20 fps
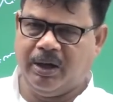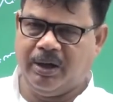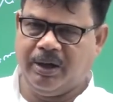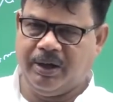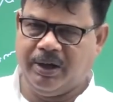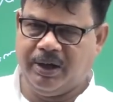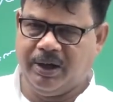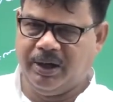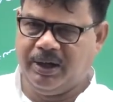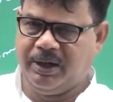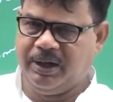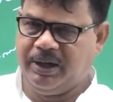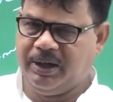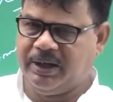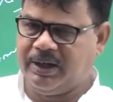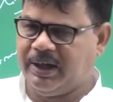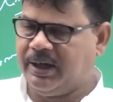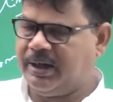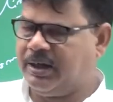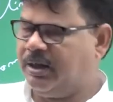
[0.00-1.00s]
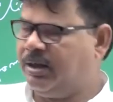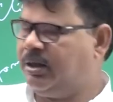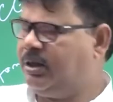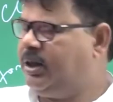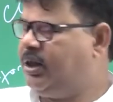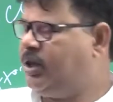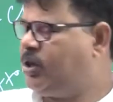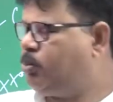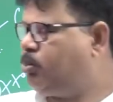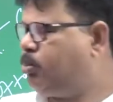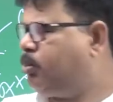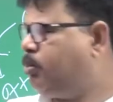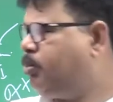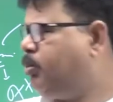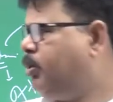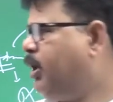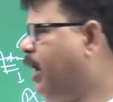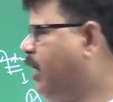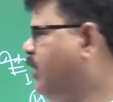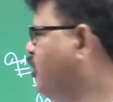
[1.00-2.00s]
indicate this
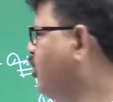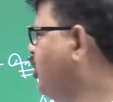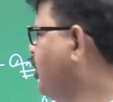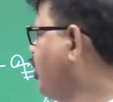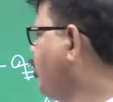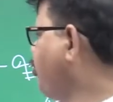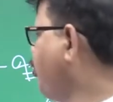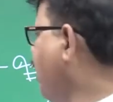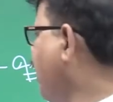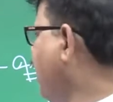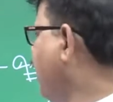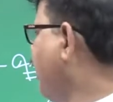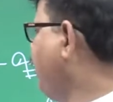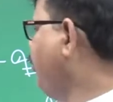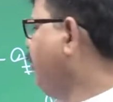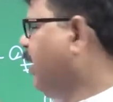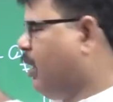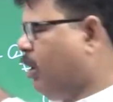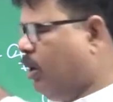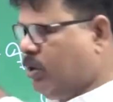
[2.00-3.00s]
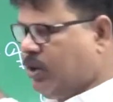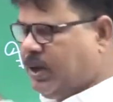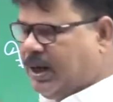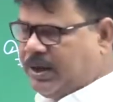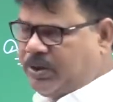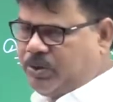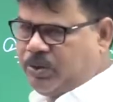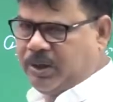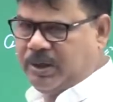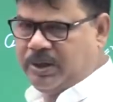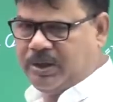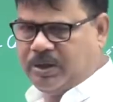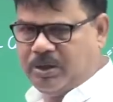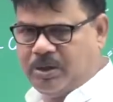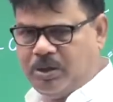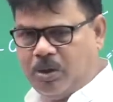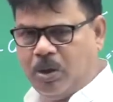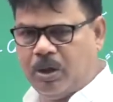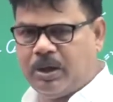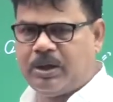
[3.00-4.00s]
gaseous part, because actually it
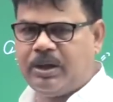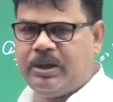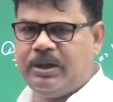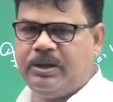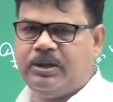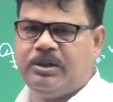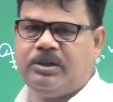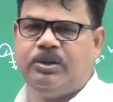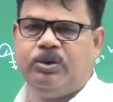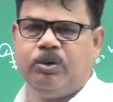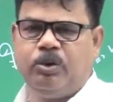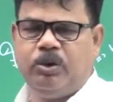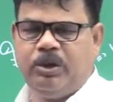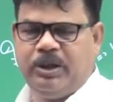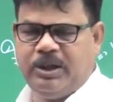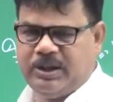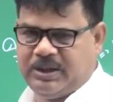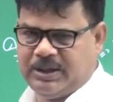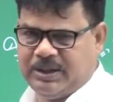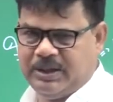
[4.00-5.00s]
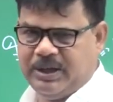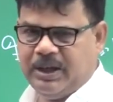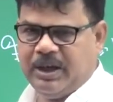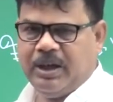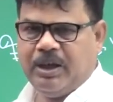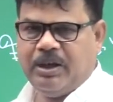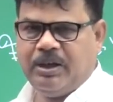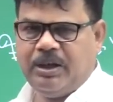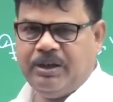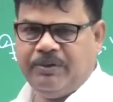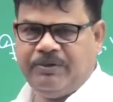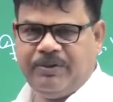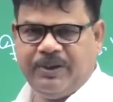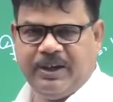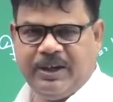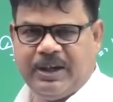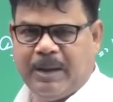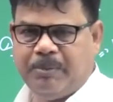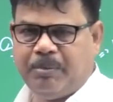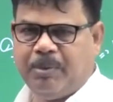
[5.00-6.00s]
not is only
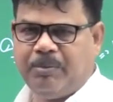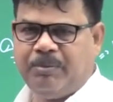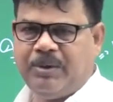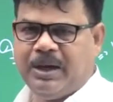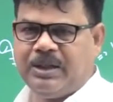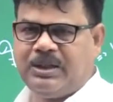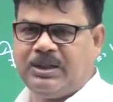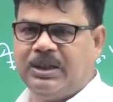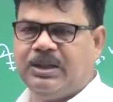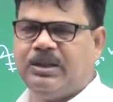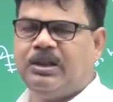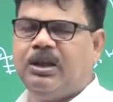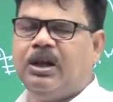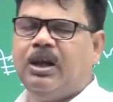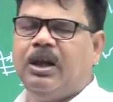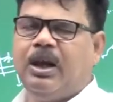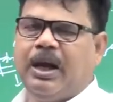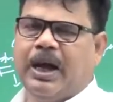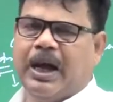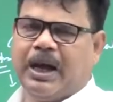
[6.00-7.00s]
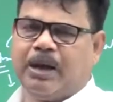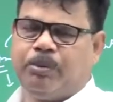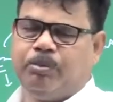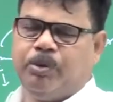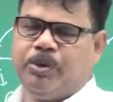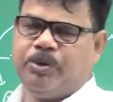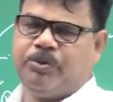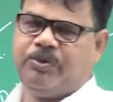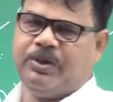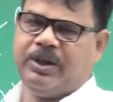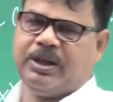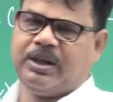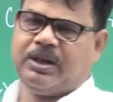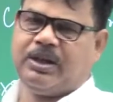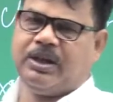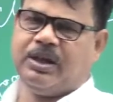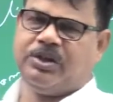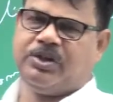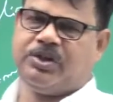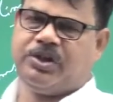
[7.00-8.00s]
different type of gases. Atmosphere
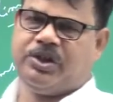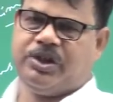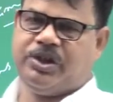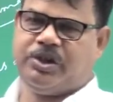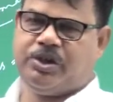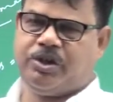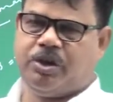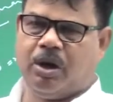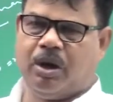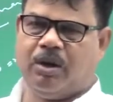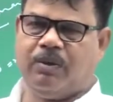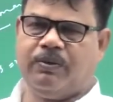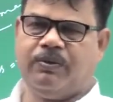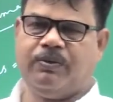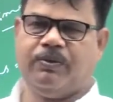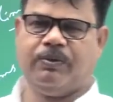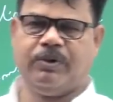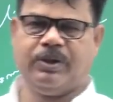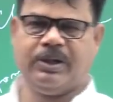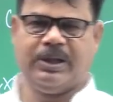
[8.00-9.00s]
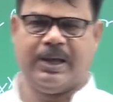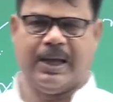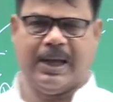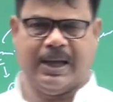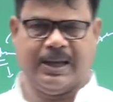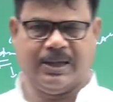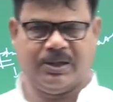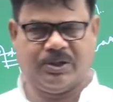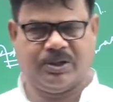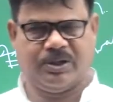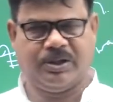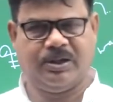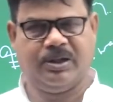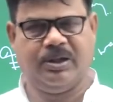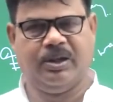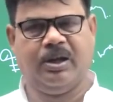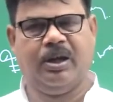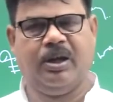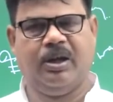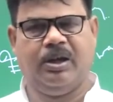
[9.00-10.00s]
consists of gas.
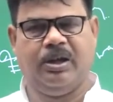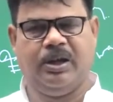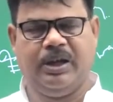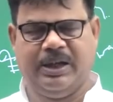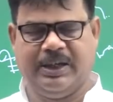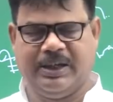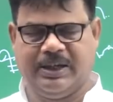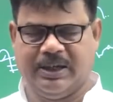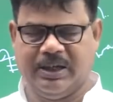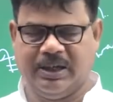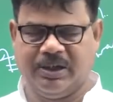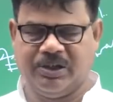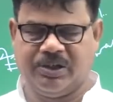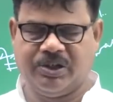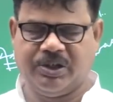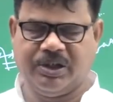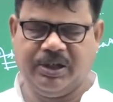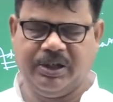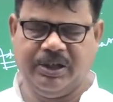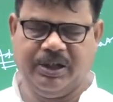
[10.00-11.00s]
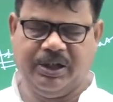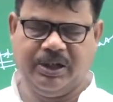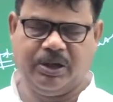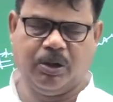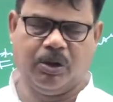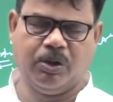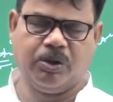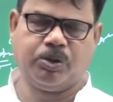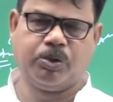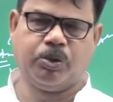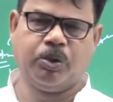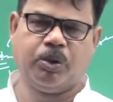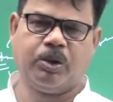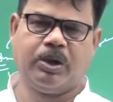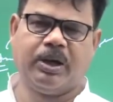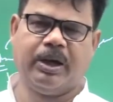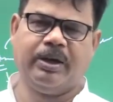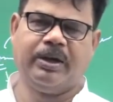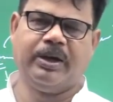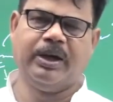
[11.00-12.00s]
It also
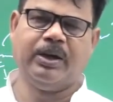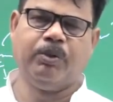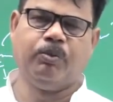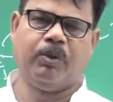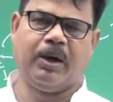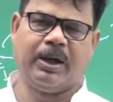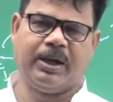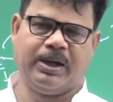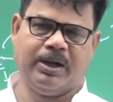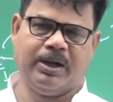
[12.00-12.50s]
contains water